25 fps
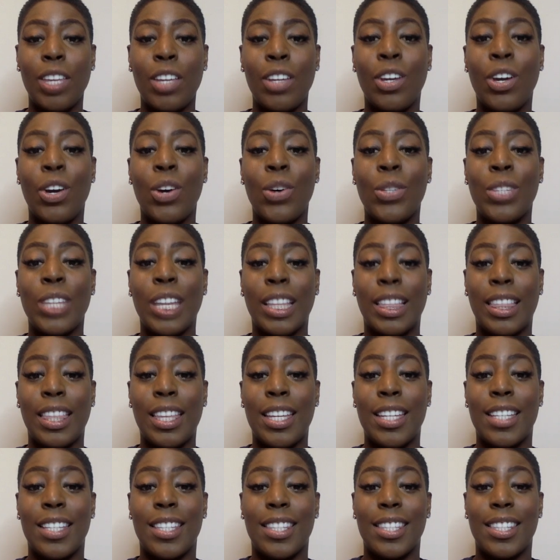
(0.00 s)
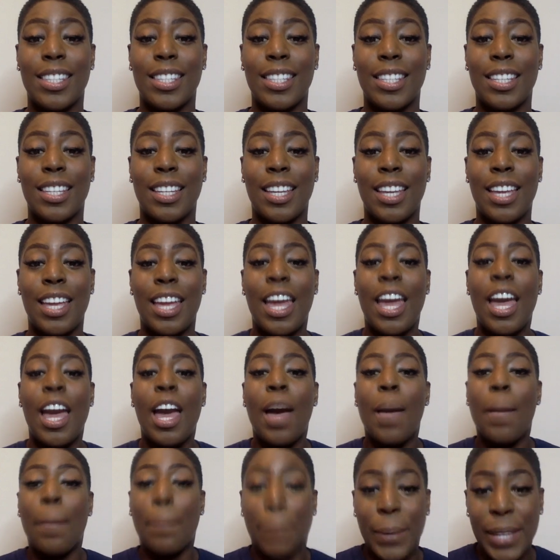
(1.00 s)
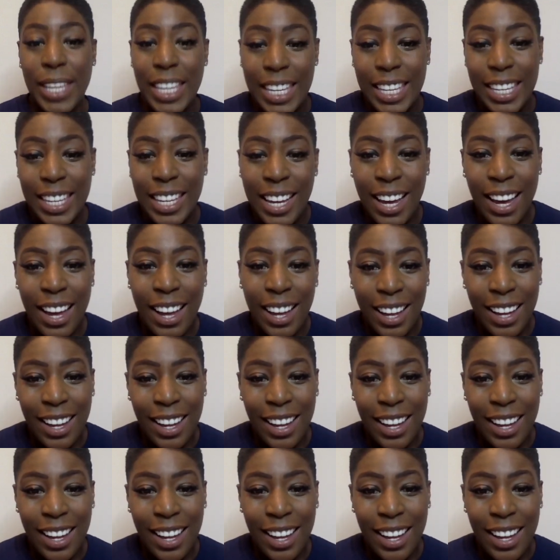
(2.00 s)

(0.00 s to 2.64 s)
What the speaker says: goes like this. Because,